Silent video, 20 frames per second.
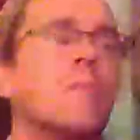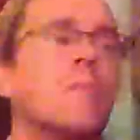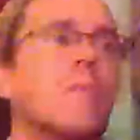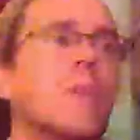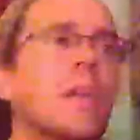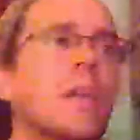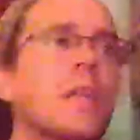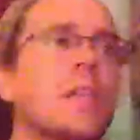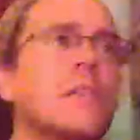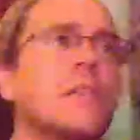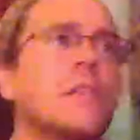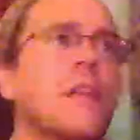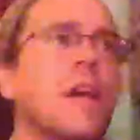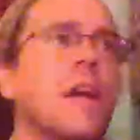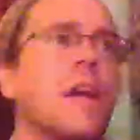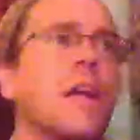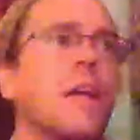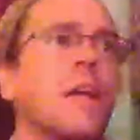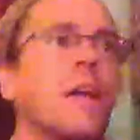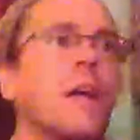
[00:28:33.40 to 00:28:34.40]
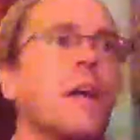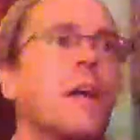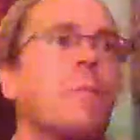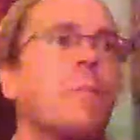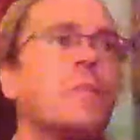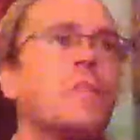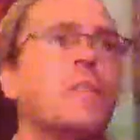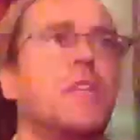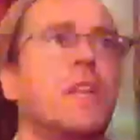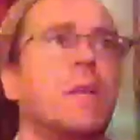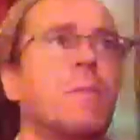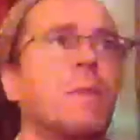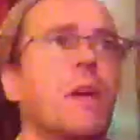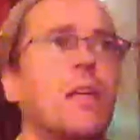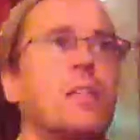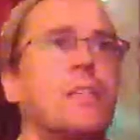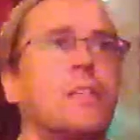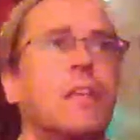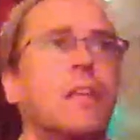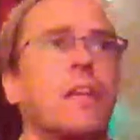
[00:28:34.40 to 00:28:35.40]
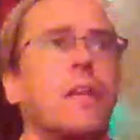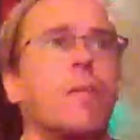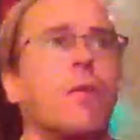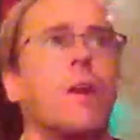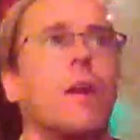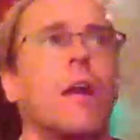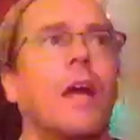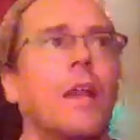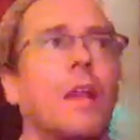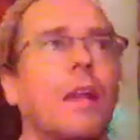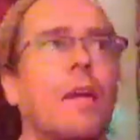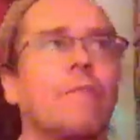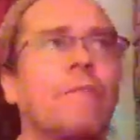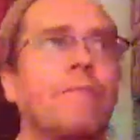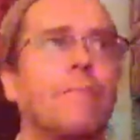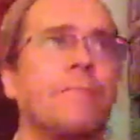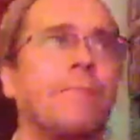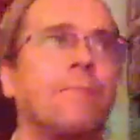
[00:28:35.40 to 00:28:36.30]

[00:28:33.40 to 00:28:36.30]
It's like city by city where I live.